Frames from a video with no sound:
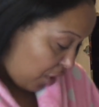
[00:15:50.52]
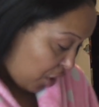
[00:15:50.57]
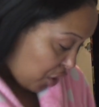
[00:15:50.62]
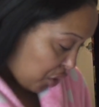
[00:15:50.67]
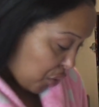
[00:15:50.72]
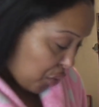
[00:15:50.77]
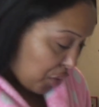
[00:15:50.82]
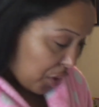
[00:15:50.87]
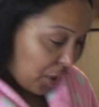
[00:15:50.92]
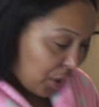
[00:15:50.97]

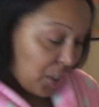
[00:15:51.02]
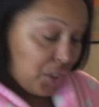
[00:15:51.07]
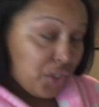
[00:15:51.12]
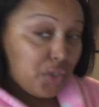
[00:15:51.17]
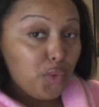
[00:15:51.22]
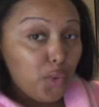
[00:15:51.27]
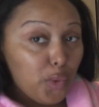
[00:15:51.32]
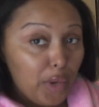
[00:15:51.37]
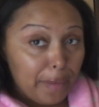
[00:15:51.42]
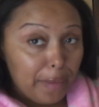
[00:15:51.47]
do a good
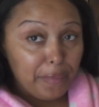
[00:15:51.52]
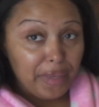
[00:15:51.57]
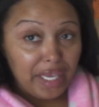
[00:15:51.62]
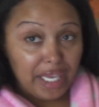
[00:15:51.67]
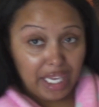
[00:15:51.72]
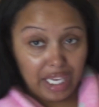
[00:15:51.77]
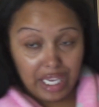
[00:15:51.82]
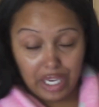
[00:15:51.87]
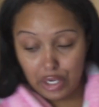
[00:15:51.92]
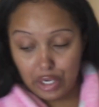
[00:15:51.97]
sweep
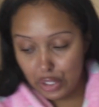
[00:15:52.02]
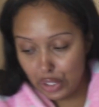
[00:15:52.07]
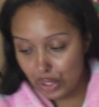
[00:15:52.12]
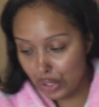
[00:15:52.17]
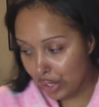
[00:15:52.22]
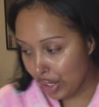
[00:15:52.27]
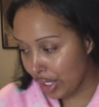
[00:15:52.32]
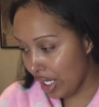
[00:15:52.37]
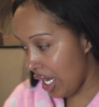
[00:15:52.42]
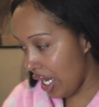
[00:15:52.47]
here
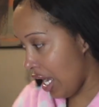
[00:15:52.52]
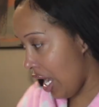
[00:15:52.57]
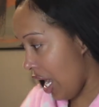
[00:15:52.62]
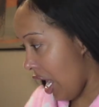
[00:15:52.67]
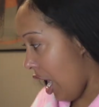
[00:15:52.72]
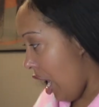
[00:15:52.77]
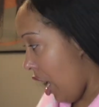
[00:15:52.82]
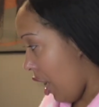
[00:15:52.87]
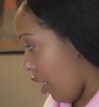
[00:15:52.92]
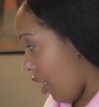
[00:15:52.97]

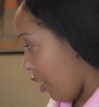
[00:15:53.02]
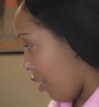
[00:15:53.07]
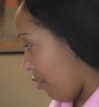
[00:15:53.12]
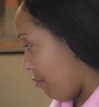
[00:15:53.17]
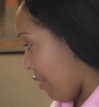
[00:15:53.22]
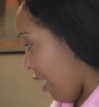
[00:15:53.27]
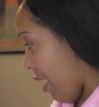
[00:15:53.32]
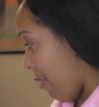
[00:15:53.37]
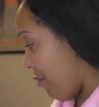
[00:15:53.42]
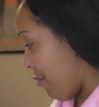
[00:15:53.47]
um
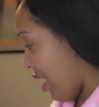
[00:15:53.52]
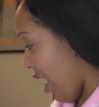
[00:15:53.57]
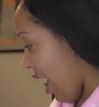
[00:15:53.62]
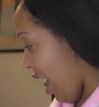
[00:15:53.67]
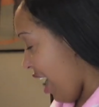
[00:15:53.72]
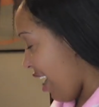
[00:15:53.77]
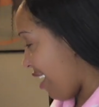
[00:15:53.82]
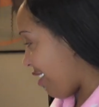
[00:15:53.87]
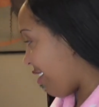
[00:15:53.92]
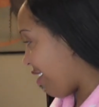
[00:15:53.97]
i'm
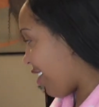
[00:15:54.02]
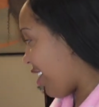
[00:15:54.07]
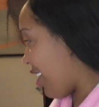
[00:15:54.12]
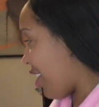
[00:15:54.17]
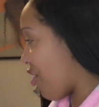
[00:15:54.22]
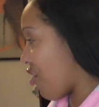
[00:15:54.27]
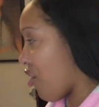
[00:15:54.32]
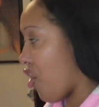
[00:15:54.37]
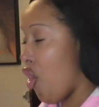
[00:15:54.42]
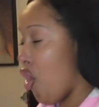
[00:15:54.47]
not
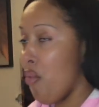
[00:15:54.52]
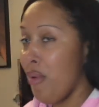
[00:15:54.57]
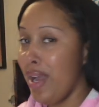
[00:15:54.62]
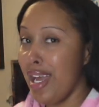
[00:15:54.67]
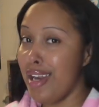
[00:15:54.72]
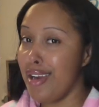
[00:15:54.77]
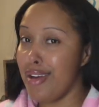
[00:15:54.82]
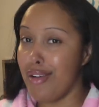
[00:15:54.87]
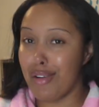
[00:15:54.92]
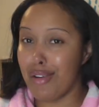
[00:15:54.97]
gonna go
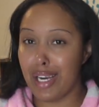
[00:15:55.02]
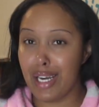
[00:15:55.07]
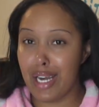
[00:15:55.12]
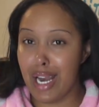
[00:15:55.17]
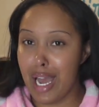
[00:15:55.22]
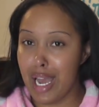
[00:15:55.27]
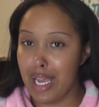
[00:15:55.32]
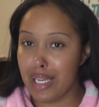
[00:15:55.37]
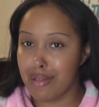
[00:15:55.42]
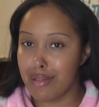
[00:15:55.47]
in and
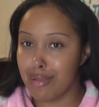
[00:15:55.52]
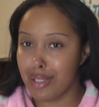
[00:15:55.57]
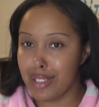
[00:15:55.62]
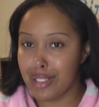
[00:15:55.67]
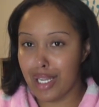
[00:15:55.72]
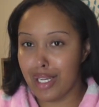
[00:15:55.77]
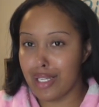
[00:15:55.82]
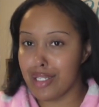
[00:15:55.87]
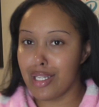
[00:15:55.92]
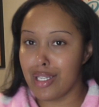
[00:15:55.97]
organize because
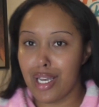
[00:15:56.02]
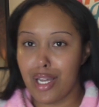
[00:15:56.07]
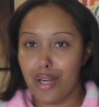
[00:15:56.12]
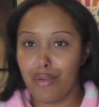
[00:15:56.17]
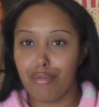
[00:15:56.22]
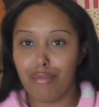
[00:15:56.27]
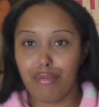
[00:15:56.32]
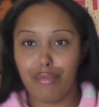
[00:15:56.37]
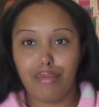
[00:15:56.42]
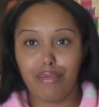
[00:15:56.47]
like i said
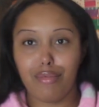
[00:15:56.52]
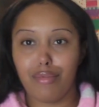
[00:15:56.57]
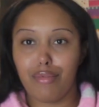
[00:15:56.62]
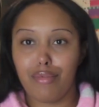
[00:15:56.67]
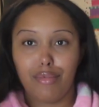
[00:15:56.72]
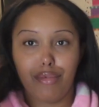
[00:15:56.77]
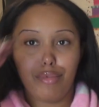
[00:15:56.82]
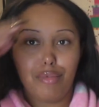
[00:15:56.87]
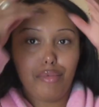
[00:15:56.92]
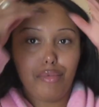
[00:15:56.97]

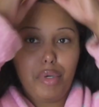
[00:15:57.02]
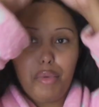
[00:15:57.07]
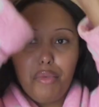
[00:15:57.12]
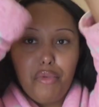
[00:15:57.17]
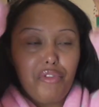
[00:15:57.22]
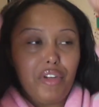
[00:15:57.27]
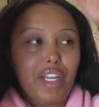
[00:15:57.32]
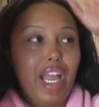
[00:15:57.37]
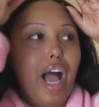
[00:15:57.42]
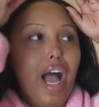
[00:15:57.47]
we're
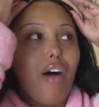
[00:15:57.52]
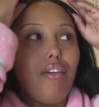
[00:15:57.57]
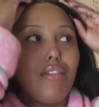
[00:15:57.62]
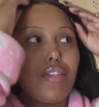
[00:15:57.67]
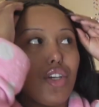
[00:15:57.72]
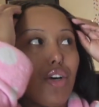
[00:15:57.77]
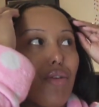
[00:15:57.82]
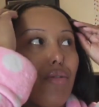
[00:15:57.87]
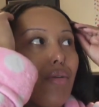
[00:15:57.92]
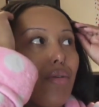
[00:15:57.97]
moving out
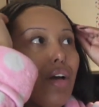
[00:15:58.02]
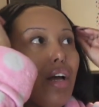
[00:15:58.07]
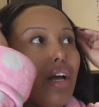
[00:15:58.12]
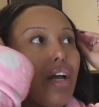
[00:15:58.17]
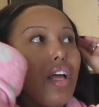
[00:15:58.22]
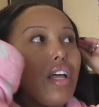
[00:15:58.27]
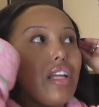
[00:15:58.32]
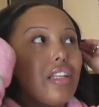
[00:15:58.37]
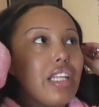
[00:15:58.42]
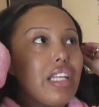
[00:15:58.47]
so
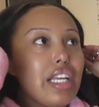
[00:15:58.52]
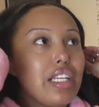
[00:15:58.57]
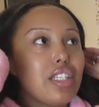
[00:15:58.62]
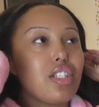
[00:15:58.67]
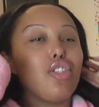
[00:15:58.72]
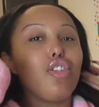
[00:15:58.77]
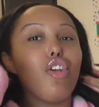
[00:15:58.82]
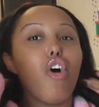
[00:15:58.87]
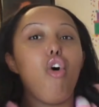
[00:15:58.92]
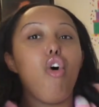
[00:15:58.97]
there
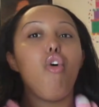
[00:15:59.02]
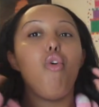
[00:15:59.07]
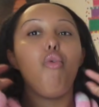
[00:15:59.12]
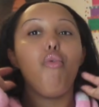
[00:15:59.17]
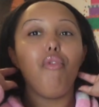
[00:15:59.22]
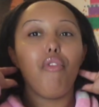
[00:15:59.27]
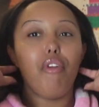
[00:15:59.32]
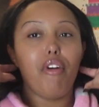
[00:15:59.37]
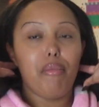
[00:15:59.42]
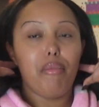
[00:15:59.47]
is no
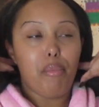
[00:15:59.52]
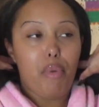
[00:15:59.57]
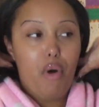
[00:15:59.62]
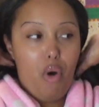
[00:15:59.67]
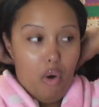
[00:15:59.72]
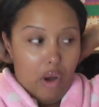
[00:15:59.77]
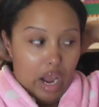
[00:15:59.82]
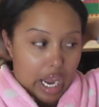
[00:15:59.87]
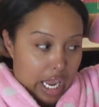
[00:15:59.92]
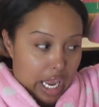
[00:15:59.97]

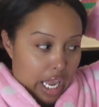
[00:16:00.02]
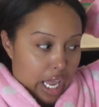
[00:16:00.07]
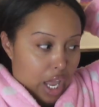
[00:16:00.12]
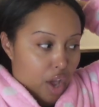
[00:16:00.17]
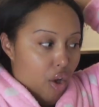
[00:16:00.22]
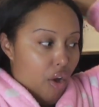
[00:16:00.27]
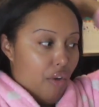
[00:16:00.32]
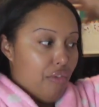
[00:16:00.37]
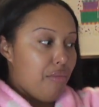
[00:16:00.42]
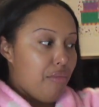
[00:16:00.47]
point
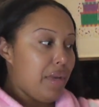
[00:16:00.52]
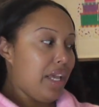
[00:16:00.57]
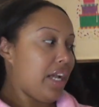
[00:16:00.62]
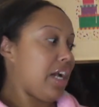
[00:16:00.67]
of me